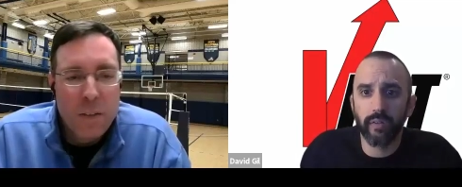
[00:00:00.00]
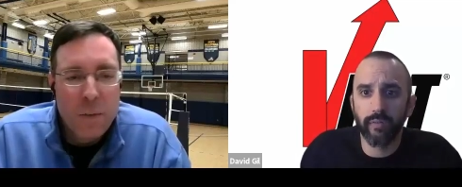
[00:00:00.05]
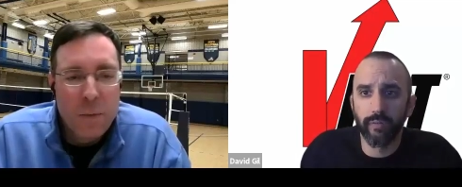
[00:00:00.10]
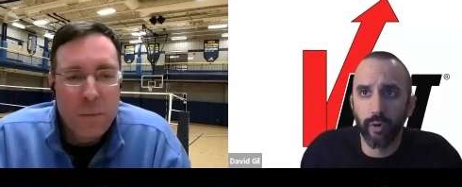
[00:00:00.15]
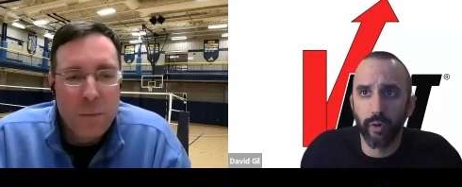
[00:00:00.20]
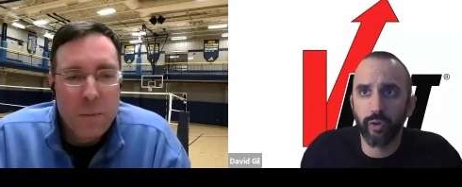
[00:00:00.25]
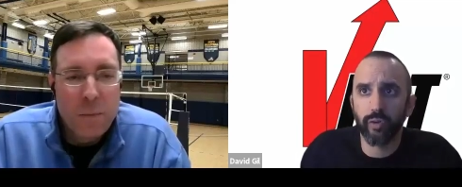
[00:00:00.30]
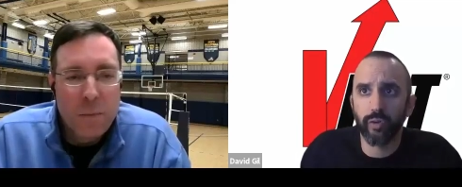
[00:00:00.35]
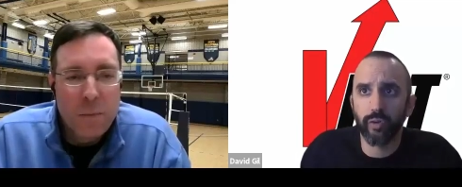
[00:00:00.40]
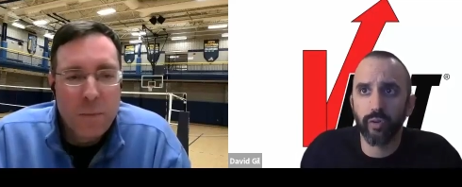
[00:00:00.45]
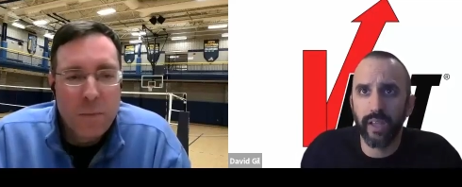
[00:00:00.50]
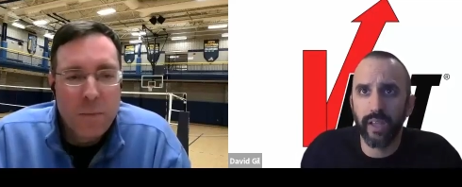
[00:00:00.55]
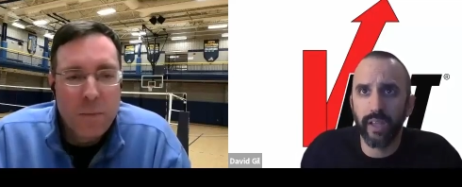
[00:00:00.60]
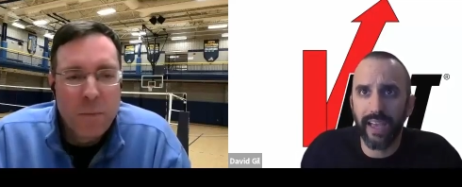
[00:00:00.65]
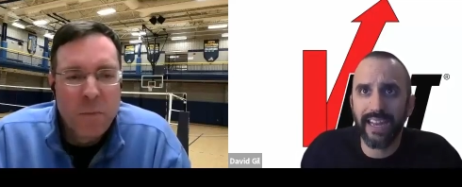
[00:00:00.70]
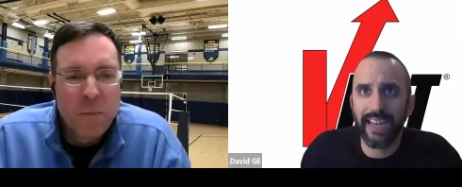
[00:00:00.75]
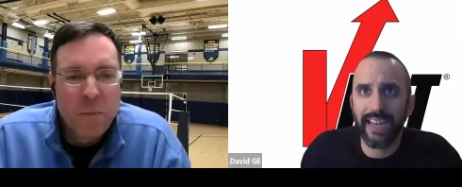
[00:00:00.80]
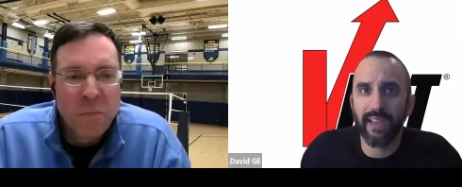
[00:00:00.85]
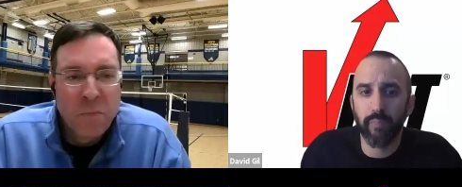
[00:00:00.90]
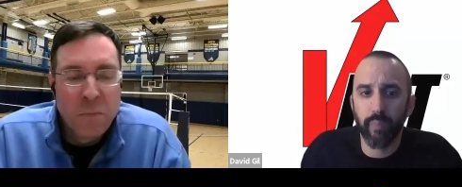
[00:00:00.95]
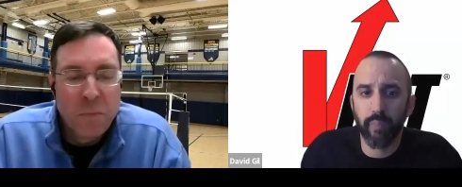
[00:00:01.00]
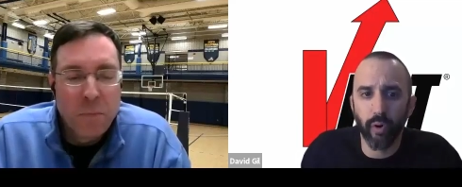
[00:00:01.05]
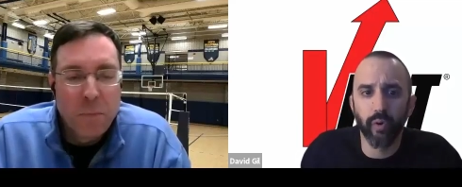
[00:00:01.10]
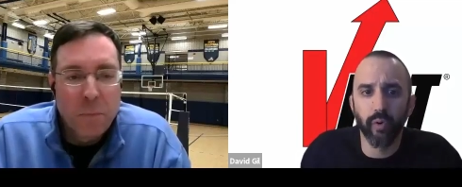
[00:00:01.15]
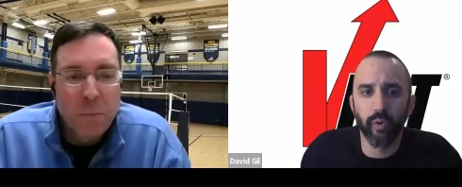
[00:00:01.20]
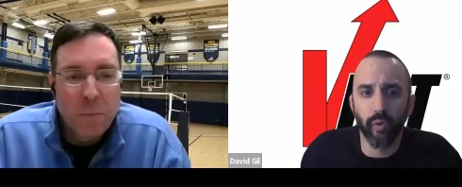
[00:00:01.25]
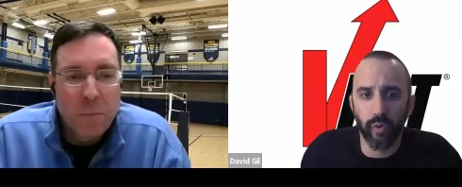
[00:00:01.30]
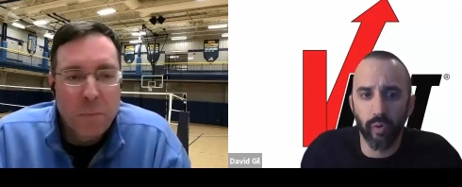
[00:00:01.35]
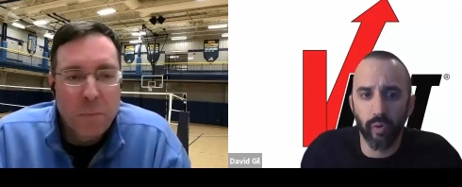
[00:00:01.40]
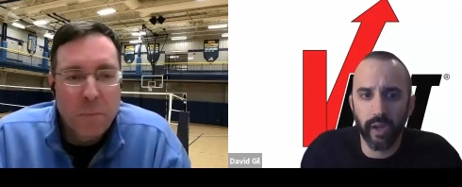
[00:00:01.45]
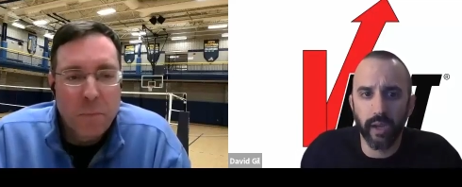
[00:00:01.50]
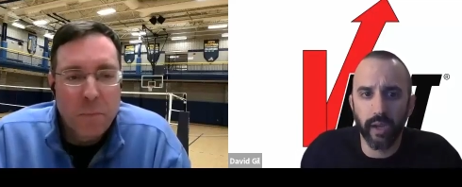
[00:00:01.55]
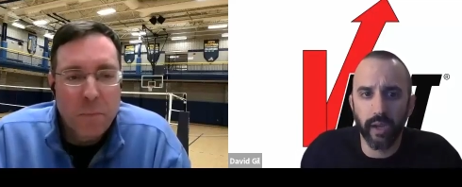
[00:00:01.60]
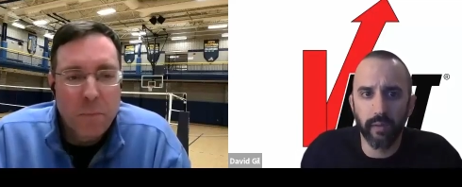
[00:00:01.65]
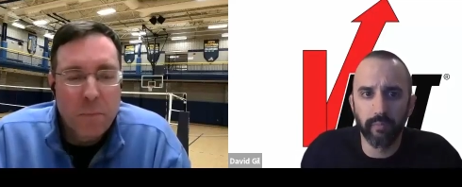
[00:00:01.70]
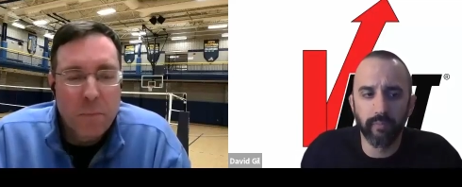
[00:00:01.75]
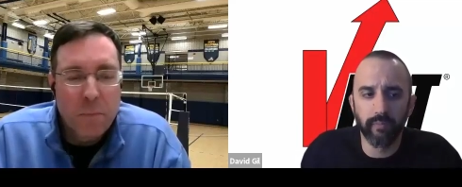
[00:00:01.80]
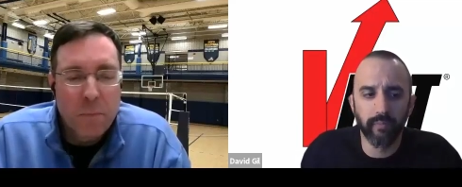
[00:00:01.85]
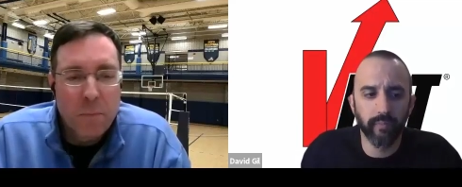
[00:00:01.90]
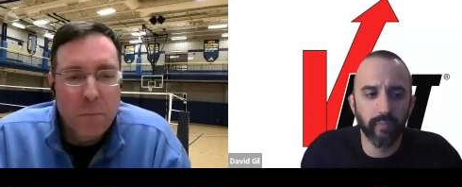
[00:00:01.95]
Speaker 1: virtually any
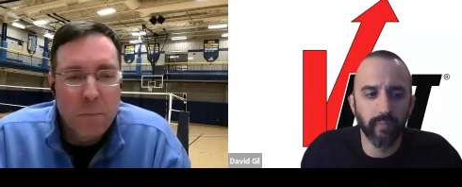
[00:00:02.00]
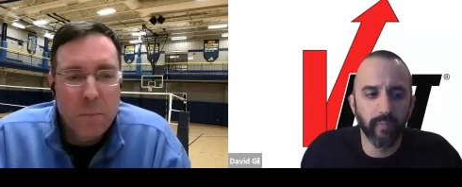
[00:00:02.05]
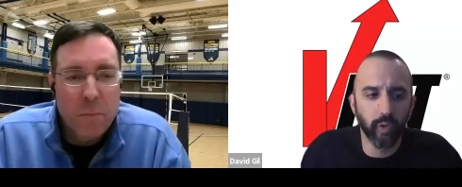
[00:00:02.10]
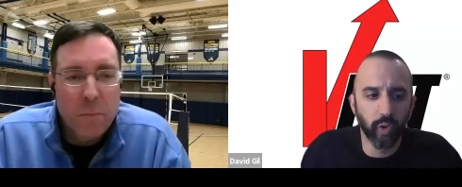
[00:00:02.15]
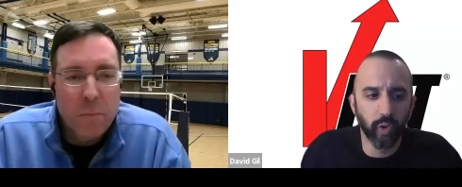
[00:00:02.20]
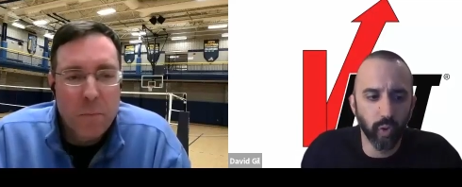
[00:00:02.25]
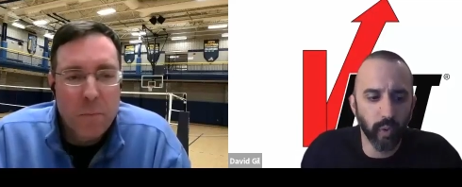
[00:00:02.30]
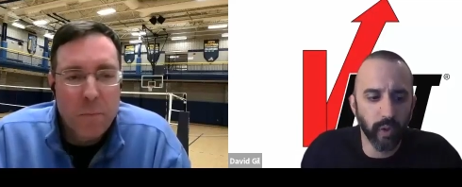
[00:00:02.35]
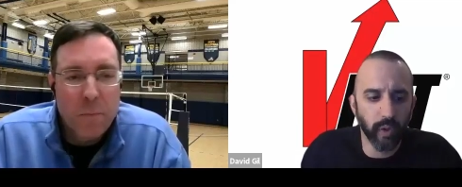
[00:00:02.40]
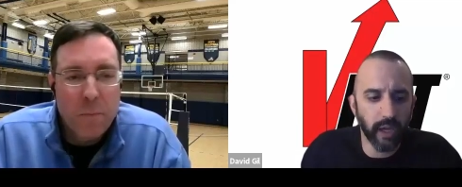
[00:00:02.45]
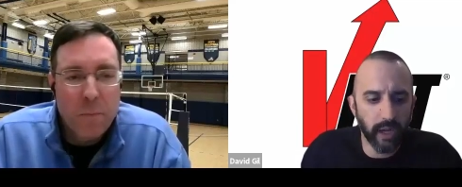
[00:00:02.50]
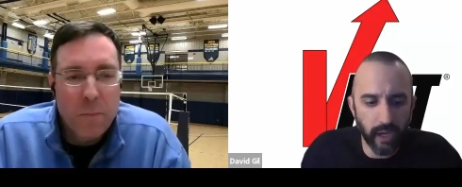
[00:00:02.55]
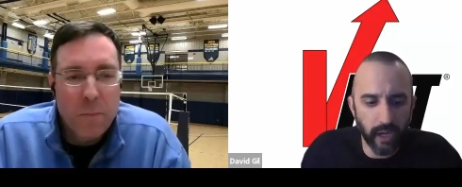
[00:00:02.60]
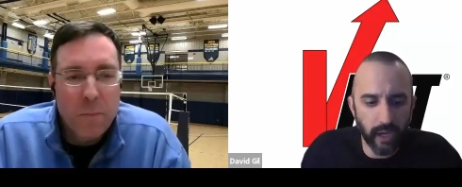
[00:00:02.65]
program doing any